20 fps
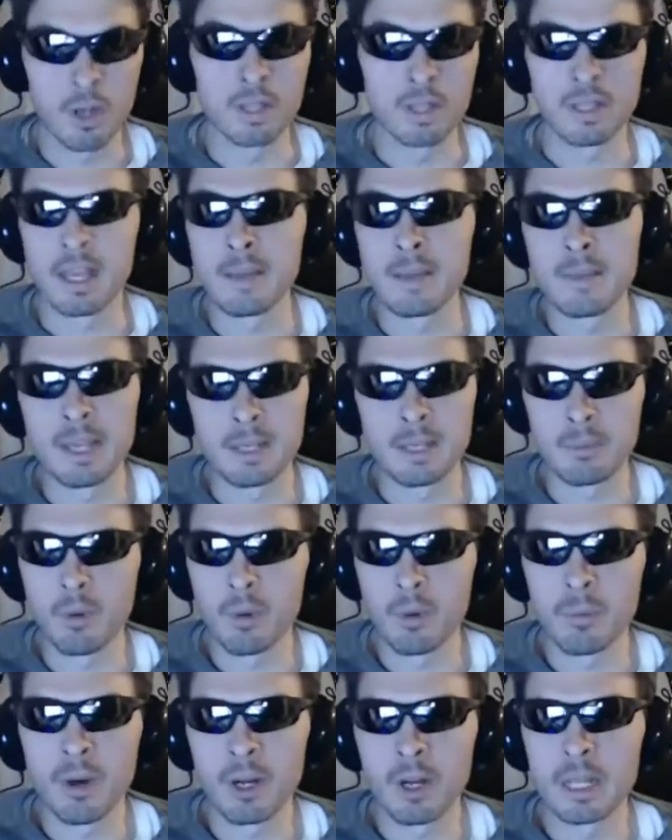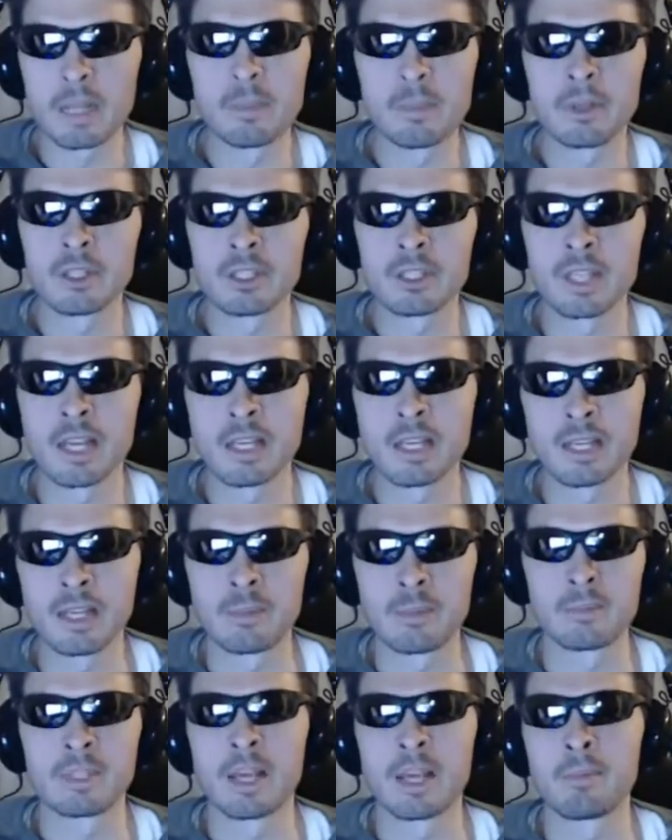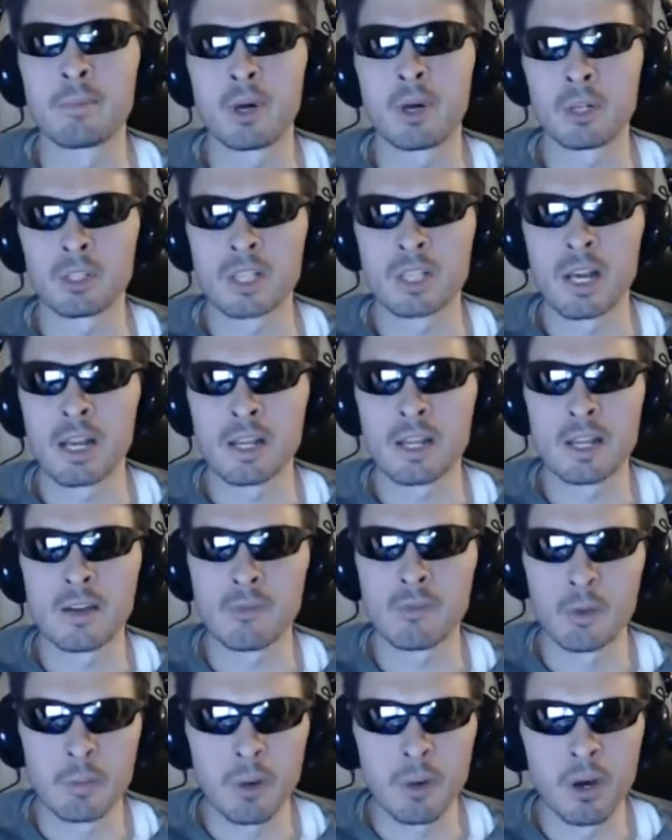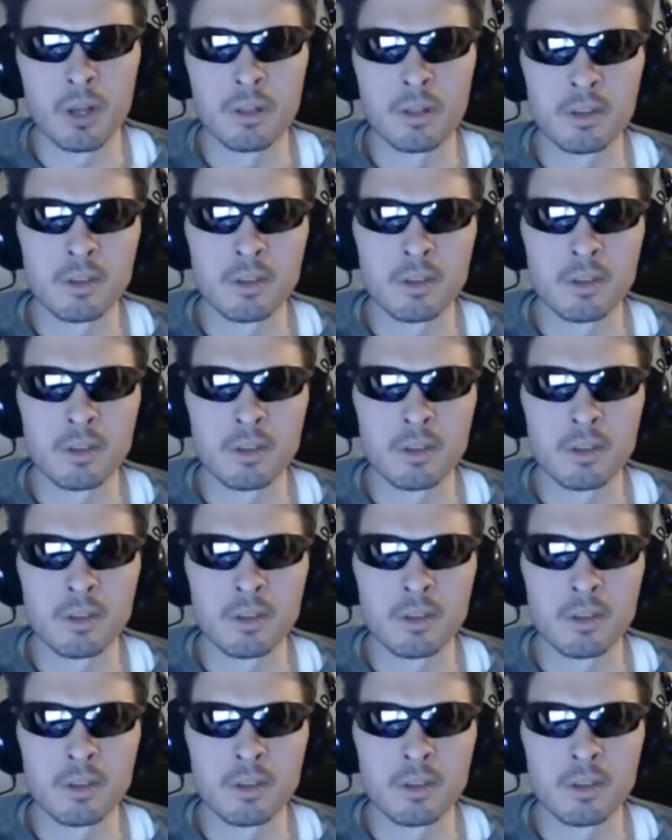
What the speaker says: they make more money because they can get $10 out of you every month.